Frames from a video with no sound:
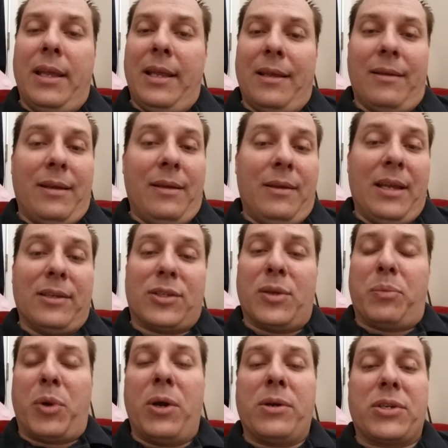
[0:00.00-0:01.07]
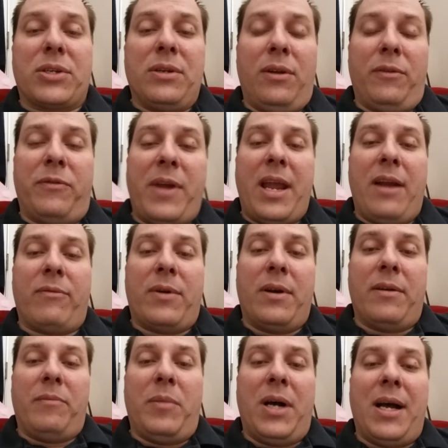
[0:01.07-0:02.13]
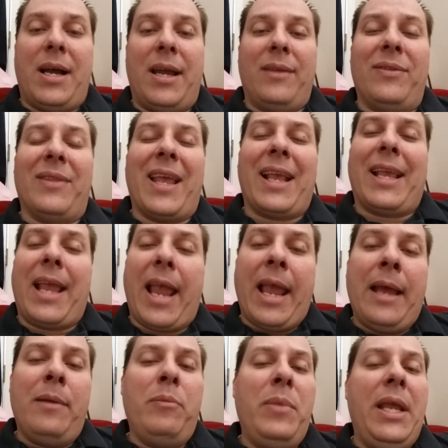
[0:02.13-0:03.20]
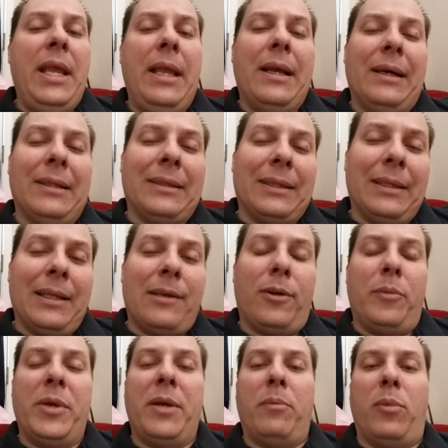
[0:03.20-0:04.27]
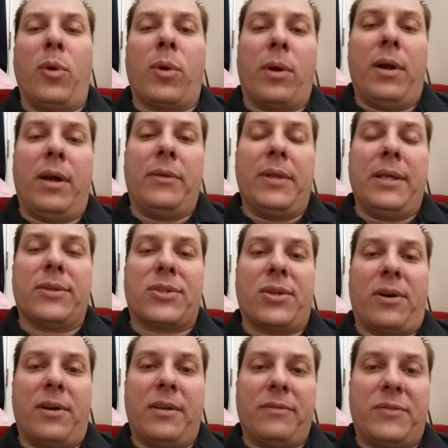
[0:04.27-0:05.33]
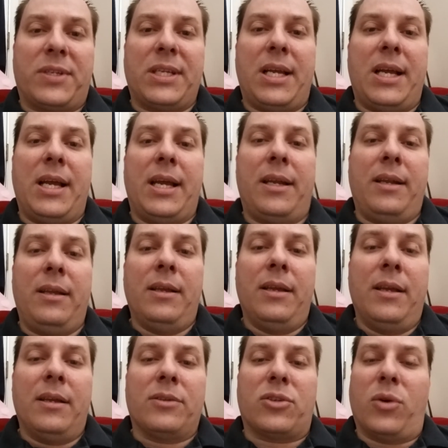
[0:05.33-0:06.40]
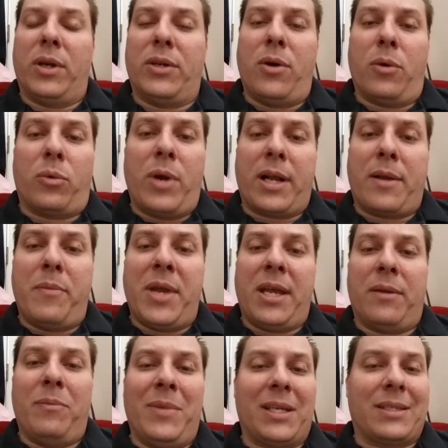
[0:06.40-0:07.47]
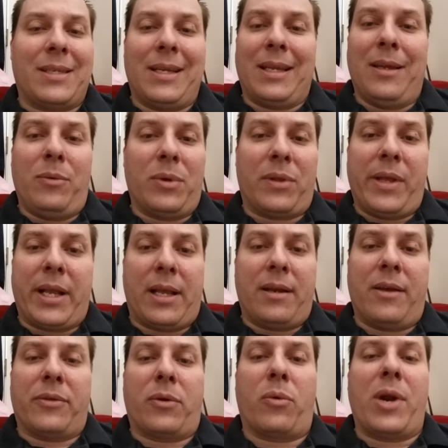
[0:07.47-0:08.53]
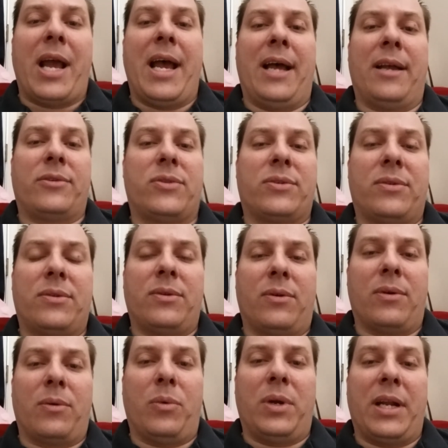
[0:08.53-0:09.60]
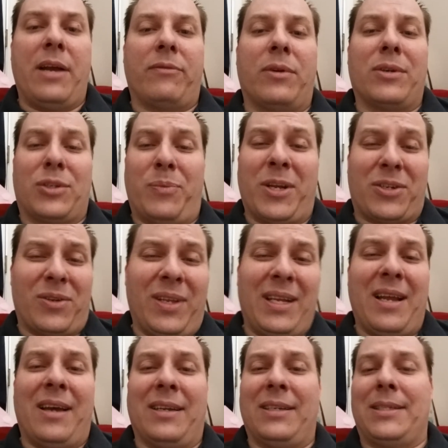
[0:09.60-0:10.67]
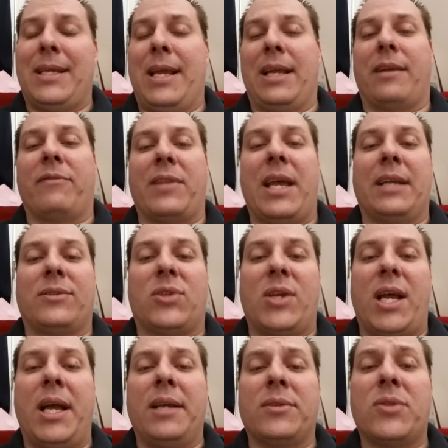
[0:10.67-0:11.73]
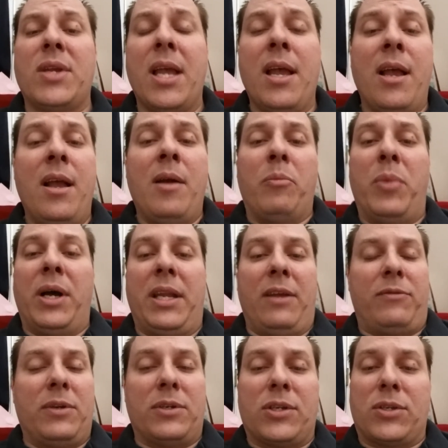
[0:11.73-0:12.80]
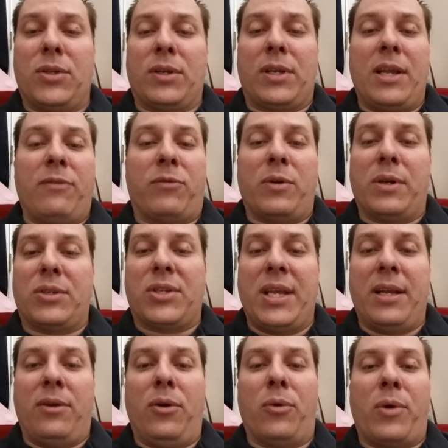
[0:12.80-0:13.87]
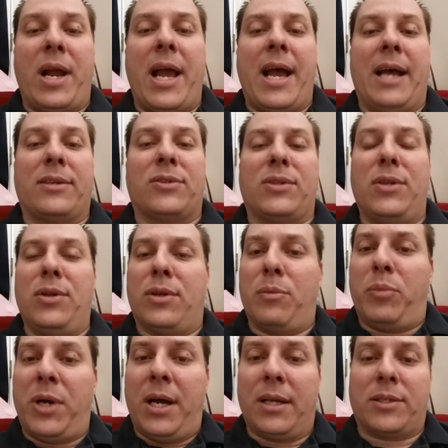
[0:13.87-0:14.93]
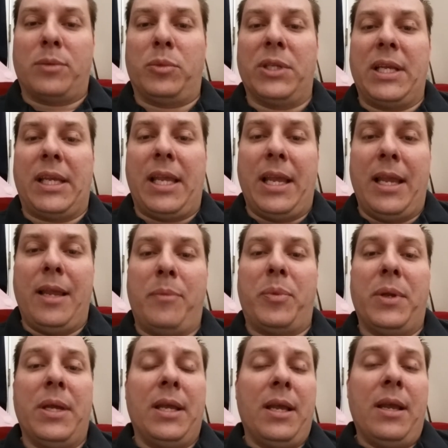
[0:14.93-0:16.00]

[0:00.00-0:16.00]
it, it's a personal favorite of mine. They can be a little bit more on the assertive side, so I don't recommend mixing it with like another wrasse or whatever, especially not in a tank of that size. But if you're just looking for a single wrasse that you could possibly keep,